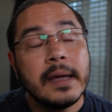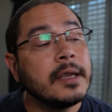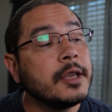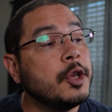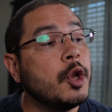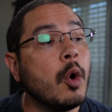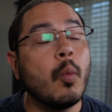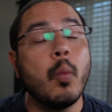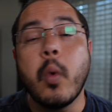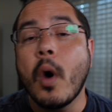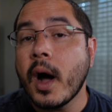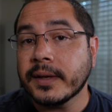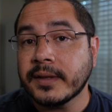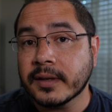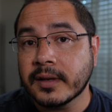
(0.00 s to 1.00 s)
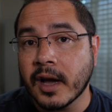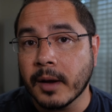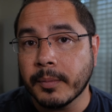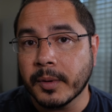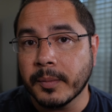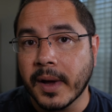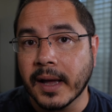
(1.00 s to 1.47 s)
You don't want to
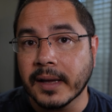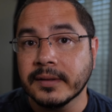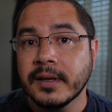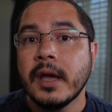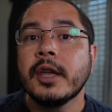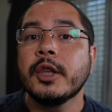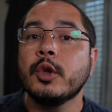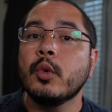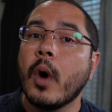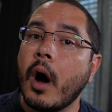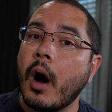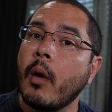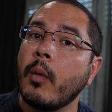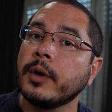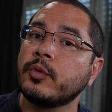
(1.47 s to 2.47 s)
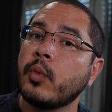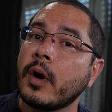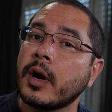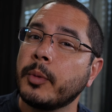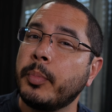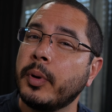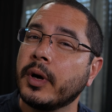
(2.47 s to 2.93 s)
compromise. You always
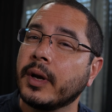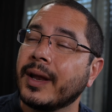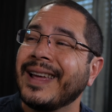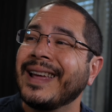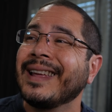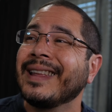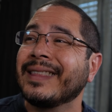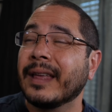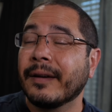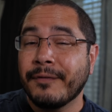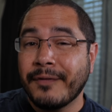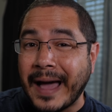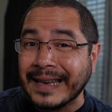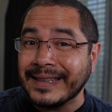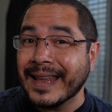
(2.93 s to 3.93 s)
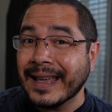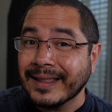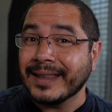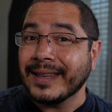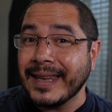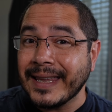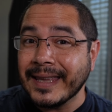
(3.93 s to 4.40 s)
want to put the
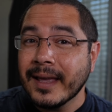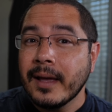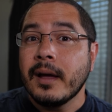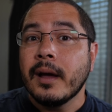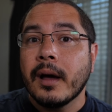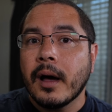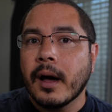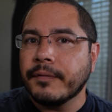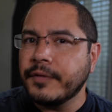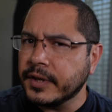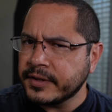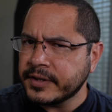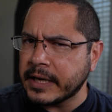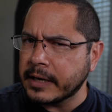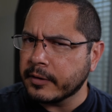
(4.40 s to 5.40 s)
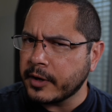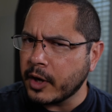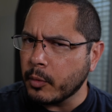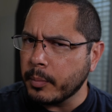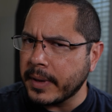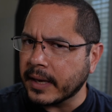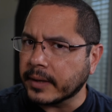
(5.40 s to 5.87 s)
fidelity of the
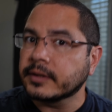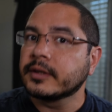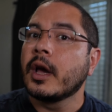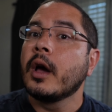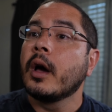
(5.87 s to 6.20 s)
stereo mix